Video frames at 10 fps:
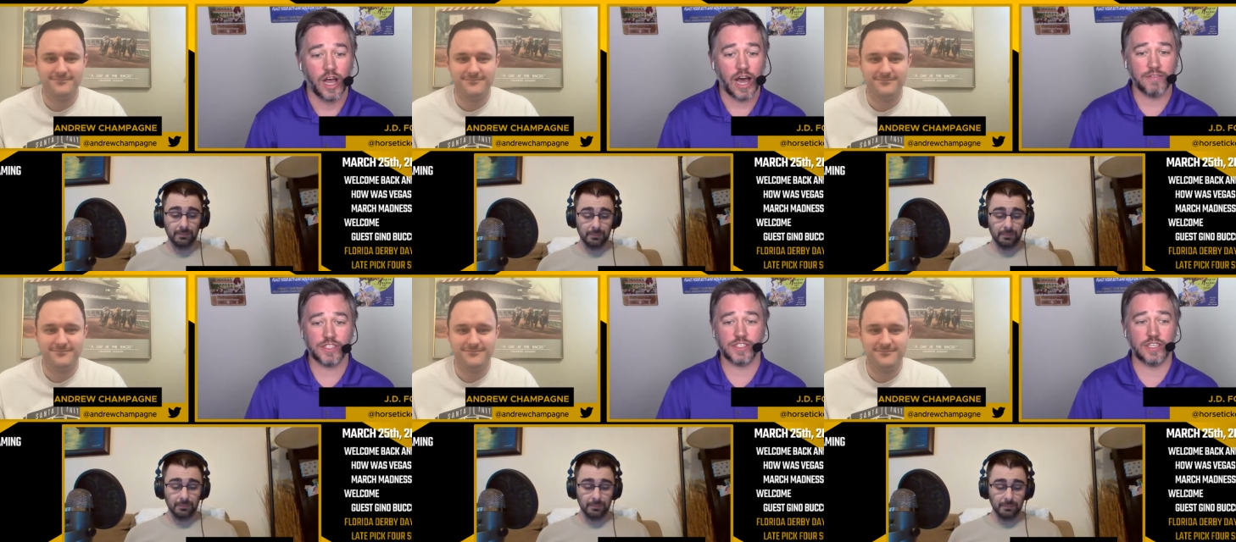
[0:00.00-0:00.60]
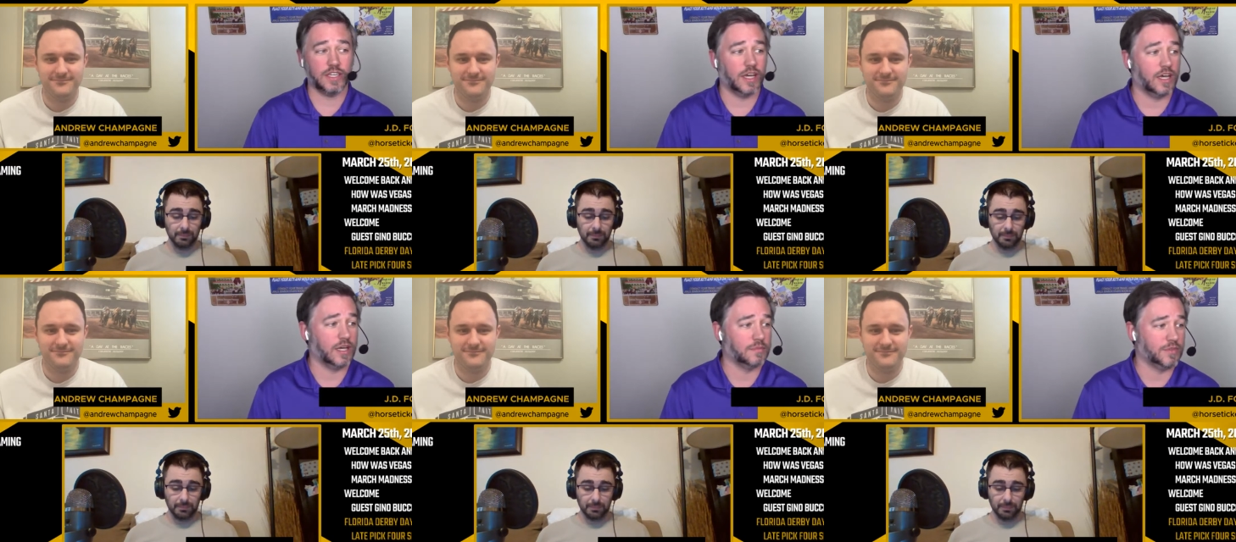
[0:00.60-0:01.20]
Speaker 1: Obviously,
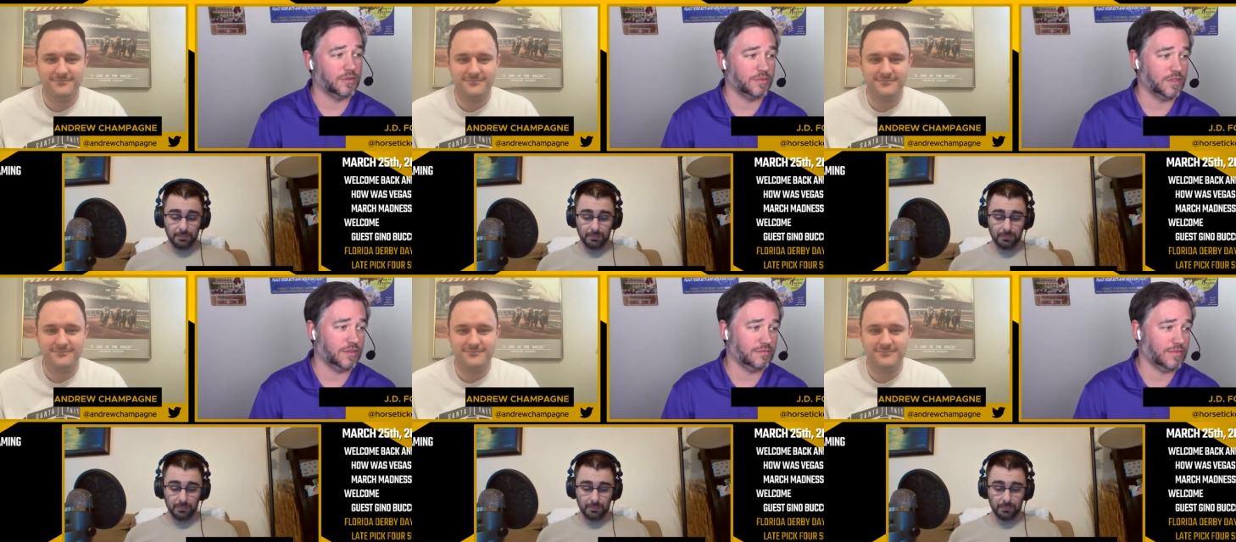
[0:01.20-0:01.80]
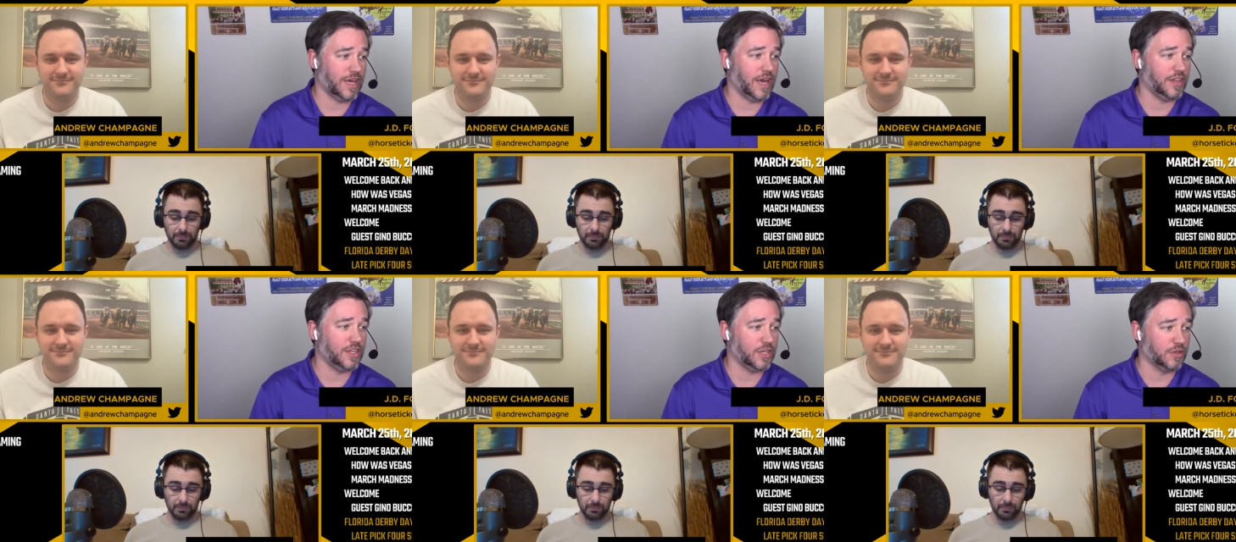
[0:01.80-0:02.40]
uh, you, I, I
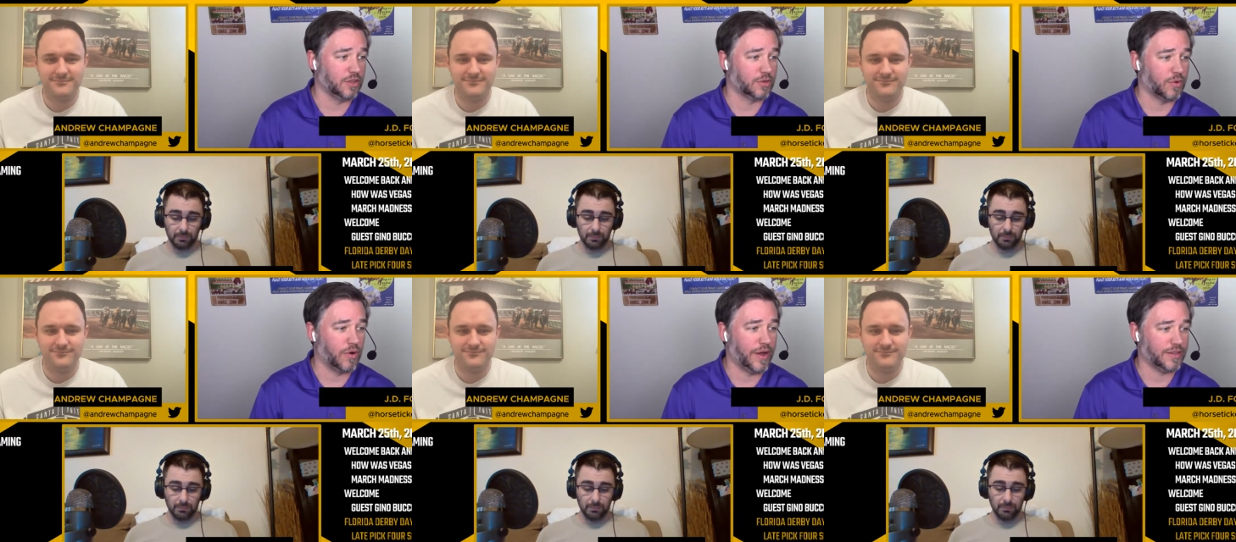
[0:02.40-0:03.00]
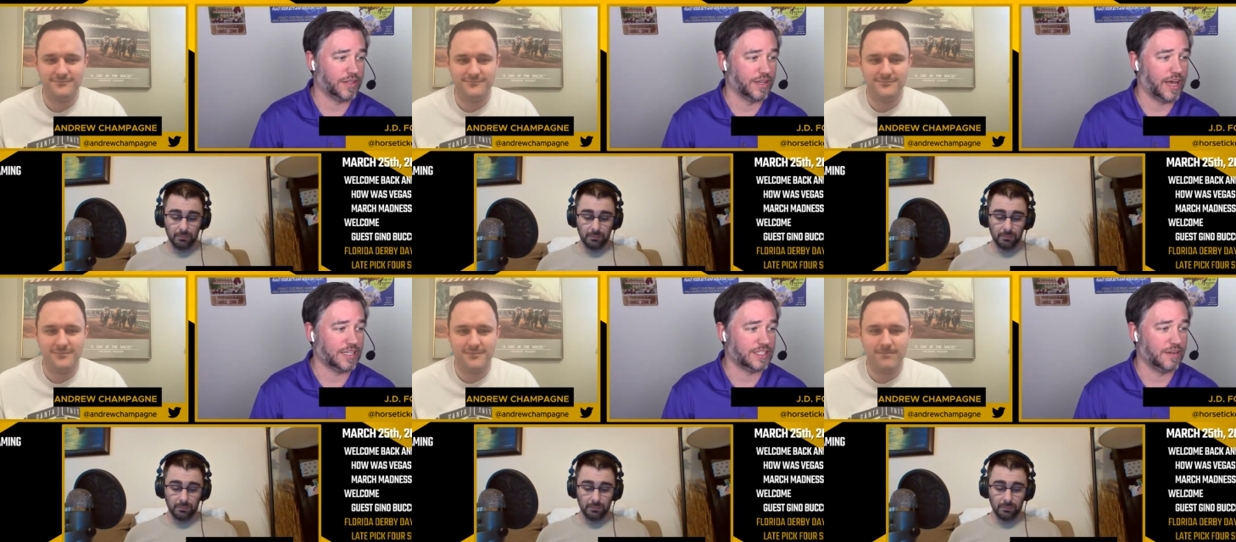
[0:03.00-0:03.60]
think you can throw out the
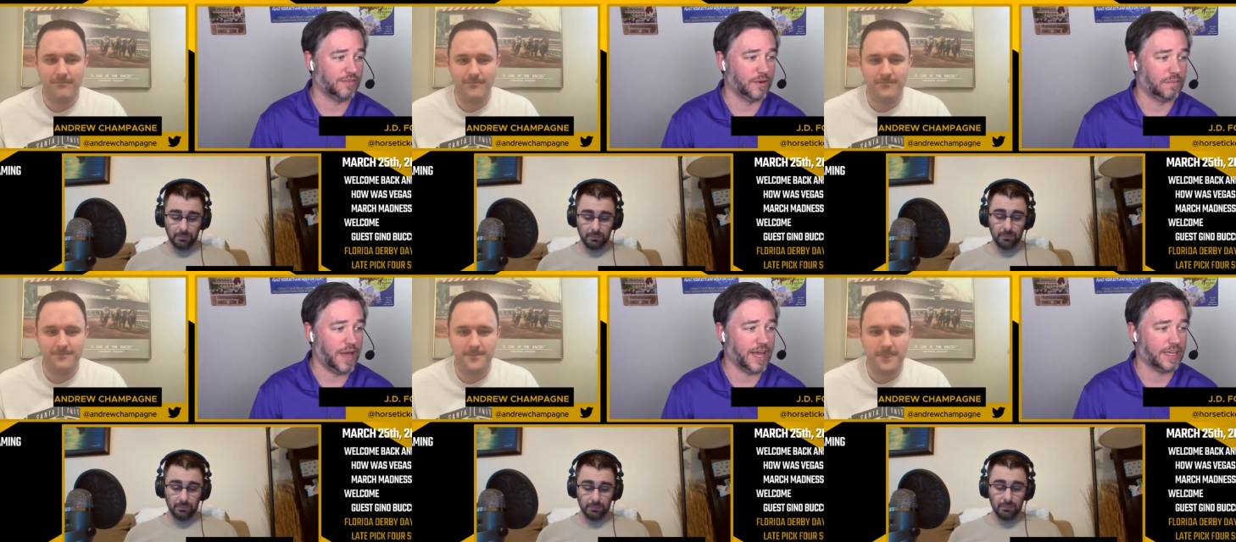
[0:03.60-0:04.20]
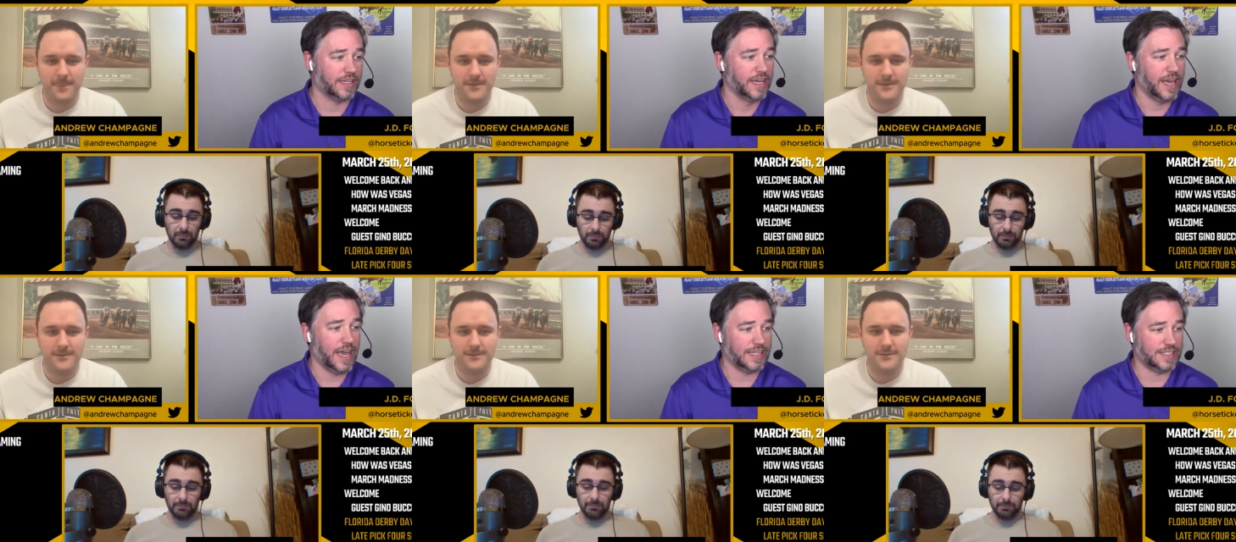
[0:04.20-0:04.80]
last effort back
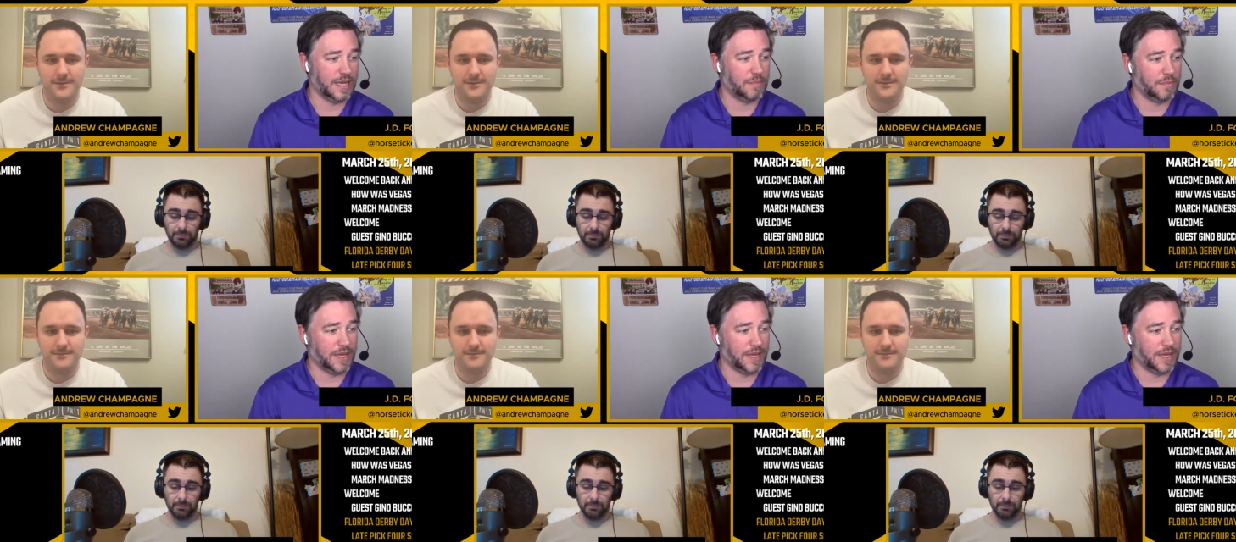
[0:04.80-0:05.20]
at Tampa Bay